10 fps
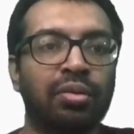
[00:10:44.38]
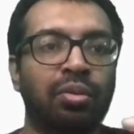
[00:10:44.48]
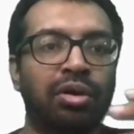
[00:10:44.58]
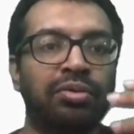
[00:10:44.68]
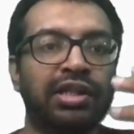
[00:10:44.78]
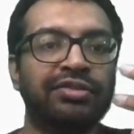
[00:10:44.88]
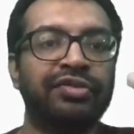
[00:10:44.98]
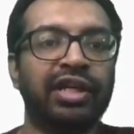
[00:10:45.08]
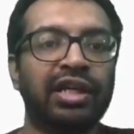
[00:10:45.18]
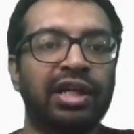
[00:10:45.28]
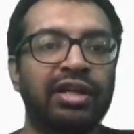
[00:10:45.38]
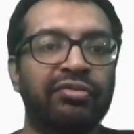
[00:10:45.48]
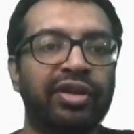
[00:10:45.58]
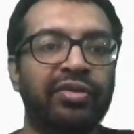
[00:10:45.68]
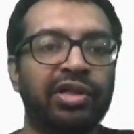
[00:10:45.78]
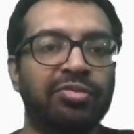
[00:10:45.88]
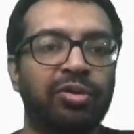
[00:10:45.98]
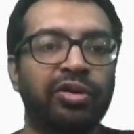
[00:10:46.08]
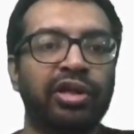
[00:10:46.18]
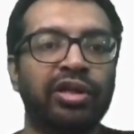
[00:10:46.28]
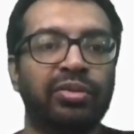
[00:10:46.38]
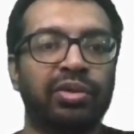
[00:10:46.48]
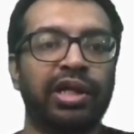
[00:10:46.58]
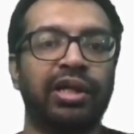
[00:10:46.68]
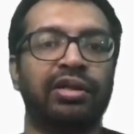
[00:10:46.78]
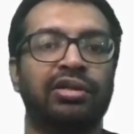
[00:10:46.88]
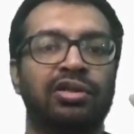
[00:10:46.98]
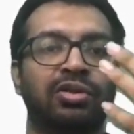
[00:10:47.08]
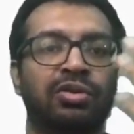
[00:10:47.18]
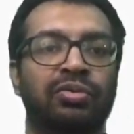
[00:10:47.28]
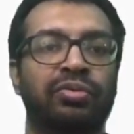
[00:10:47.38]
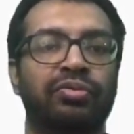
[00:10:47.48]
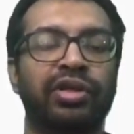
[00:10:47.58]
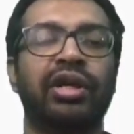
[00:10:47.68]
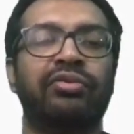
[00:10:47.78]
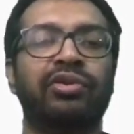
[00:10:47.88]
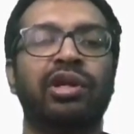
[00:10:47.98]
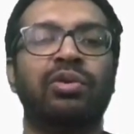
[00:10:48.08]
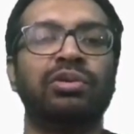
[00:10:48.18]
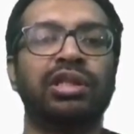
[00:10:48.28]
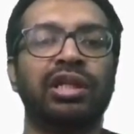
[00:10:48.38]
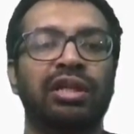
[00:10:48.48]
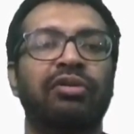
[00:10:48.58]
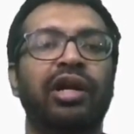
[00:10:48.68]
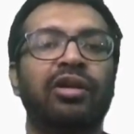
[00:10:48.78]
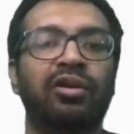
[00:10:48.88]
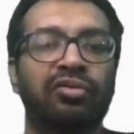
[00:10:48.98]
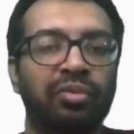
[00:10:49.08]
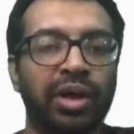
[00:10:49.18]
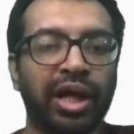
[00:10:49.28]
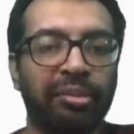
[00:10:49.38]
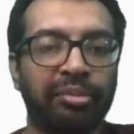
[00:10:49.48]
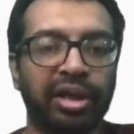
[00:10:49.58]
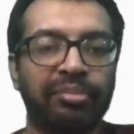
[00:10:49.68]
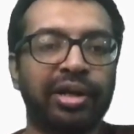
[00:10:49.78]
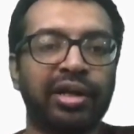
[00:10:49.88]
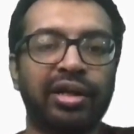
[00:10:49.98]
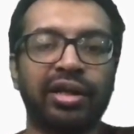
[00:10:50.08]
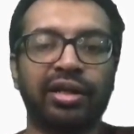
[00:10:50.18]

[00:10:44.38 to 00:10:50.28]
what was V earlier? V was pointing to Y. So we have to now see the value of Y being printed.